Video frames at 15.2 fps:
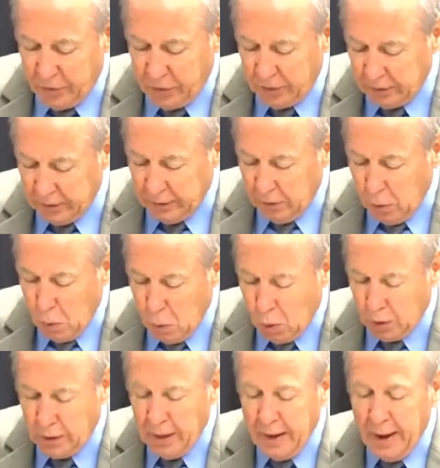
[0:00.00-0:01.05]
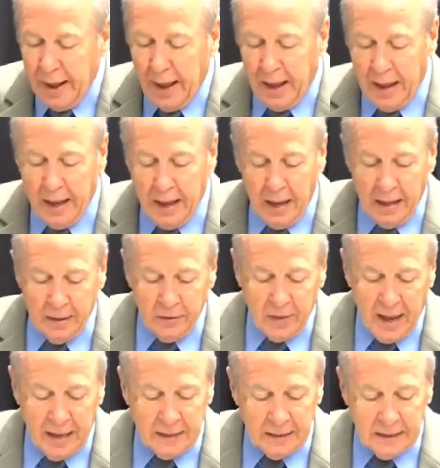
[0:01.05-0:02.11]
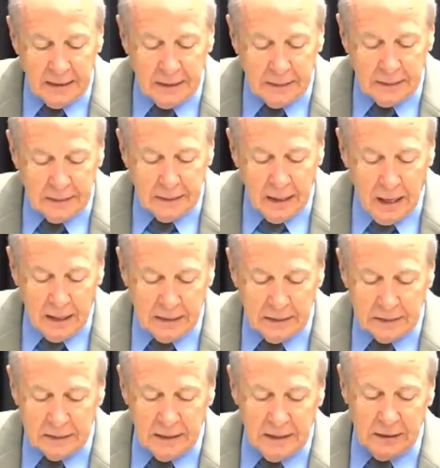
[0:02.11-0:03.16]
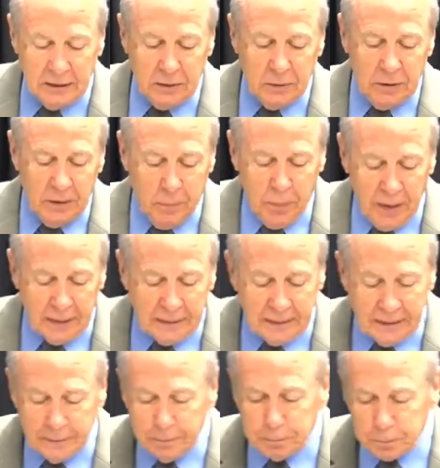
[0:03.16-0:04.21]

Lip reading: the little horn that he sees depicted,